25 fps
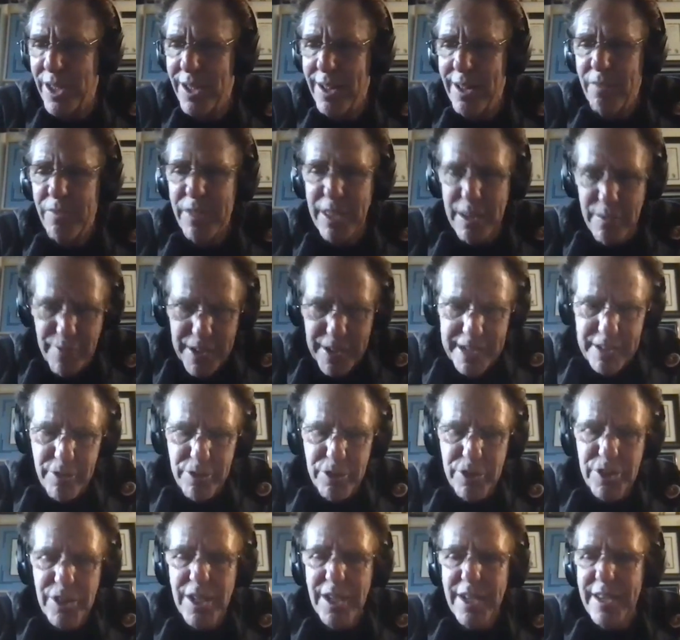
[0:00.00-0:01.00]
The
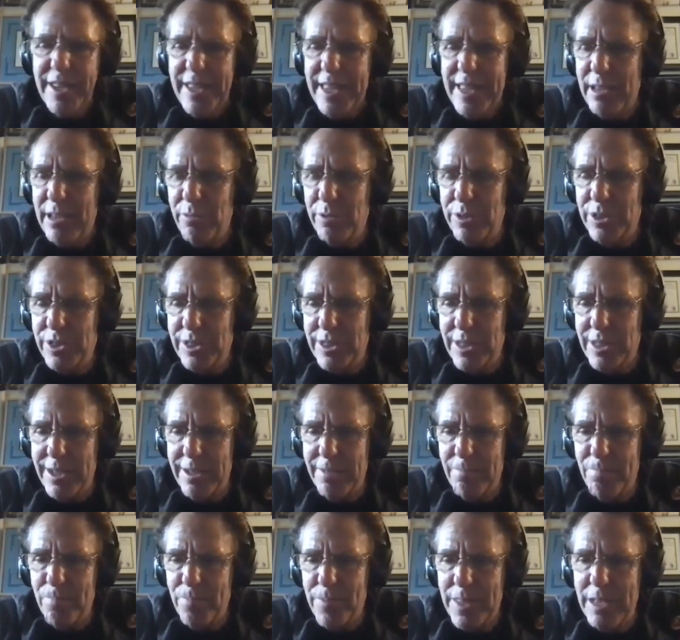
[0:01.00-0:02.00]
Invaders, he was, uh,
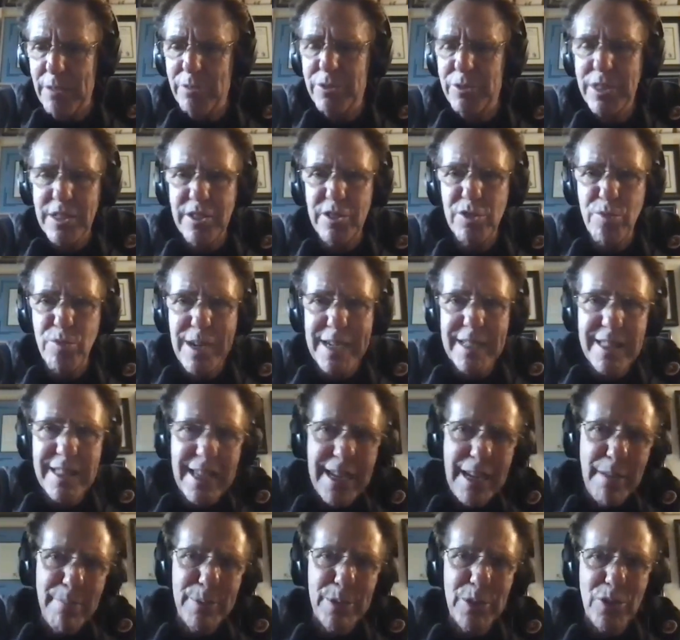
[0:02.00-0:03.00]
he was going to direct that
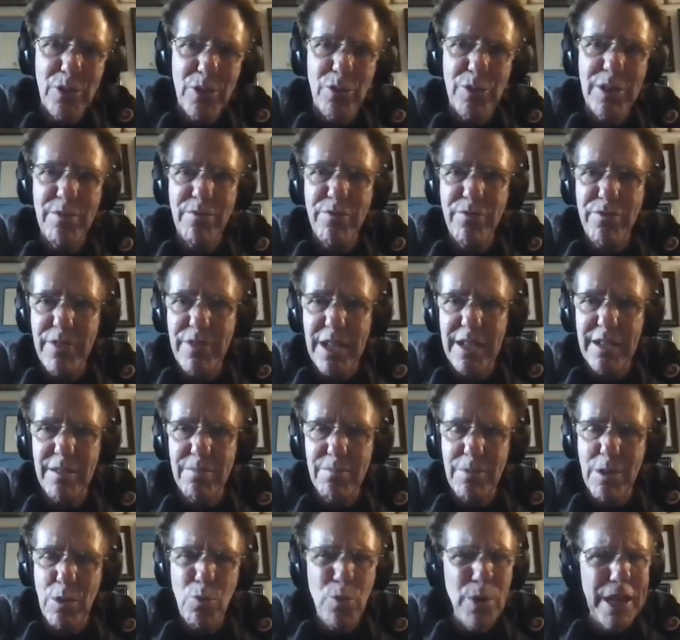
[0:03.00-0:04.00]
episode. And uh,
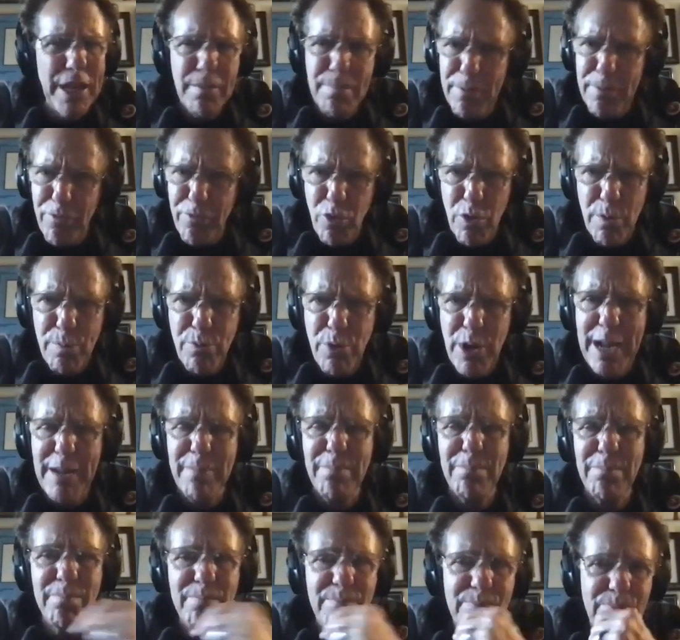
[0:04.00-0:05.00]
a week before prep,
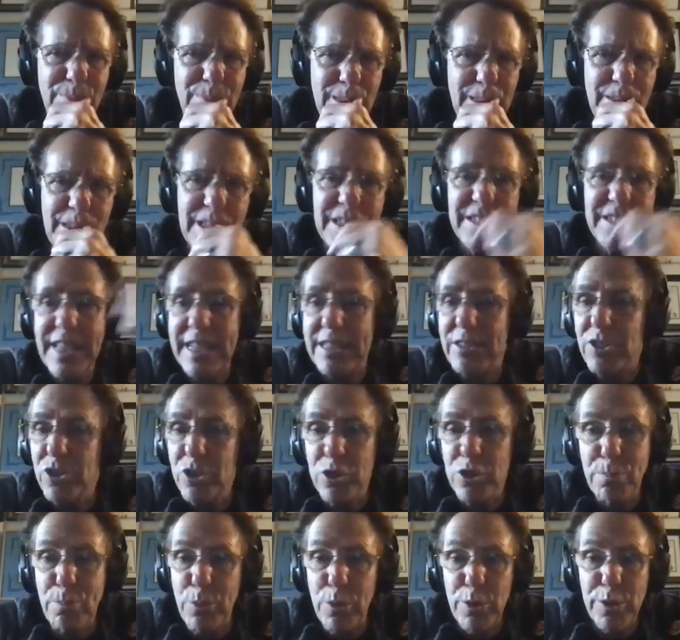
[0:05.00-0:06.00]
the
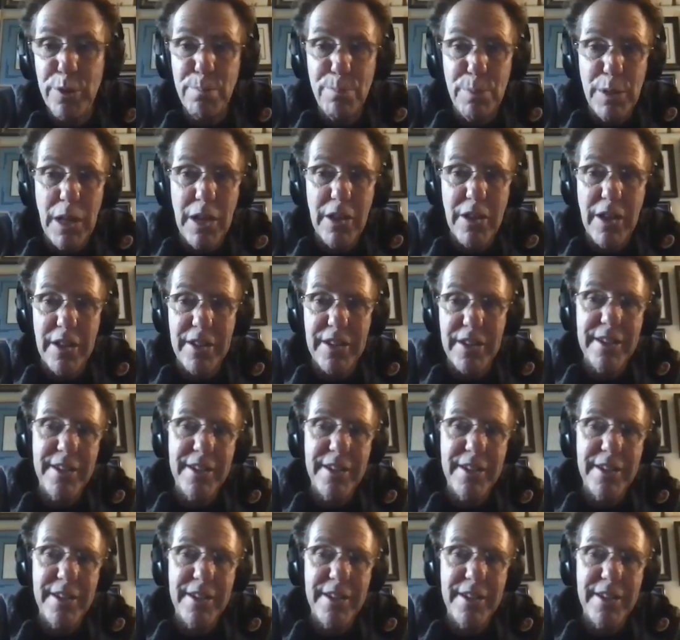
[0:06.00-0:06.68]
censors pulled the plug on it.